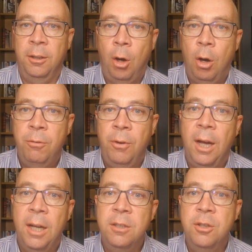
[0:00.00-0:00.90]
that
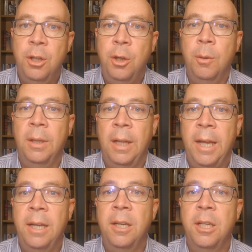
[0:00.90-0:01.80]
offer unsecured
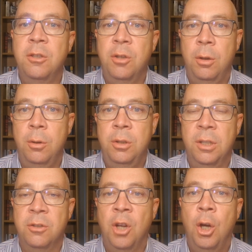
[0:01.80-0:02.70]
lending
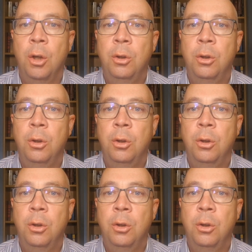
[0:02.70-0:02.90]
solutions